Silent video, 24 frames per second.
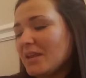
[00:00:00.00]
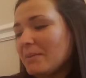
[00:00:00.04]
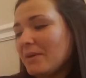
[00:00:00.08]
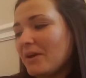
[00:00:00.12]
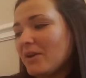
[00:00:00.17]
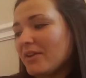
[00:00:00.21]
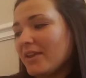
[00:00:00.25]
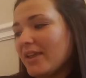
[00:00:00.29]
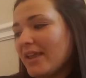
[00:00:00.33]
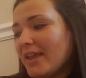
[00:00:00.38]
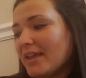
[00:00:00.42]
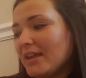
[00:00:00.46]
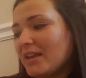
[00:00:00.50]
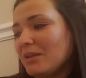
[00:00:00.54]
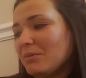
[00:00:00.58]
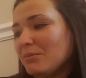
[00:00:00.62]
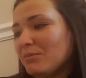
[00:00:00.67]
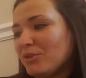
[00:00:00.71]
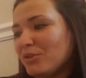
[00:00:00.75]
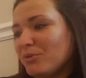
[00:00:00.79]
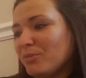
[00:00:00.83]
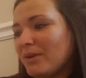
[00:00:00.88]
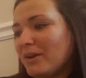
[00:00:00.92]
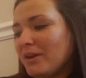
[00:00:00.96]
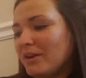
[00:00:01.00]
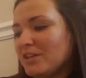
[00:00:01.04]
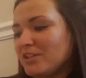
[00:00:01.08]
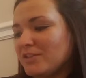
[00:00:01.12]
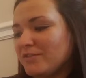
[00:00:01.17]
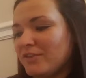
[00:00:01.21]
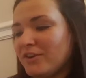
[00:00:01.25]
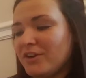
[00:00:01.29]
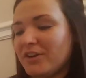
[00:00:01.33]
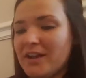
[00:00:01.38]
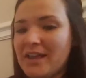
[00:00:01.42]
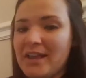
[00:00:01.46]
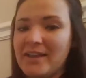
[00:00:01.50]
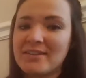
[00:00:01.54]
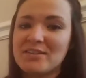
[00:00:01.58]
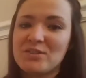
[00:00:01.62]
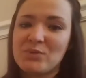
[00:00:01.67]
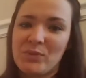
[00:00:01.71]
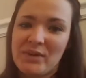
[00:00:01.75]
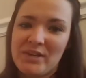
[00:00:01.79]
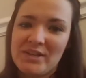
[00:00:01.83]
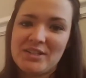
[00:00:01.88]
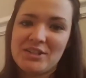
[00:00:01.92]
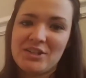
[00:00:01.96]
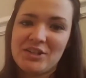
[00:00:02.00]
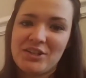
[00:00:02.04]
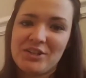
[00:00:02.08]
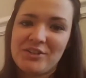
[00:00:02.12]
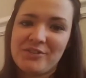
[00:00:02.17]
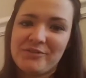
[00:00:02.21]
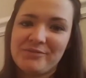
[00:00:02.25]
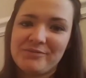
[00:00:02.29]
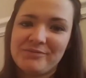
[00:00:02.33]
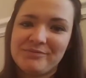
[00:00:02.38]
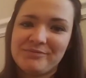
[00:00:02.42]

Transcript: about canning blueberries for next winter.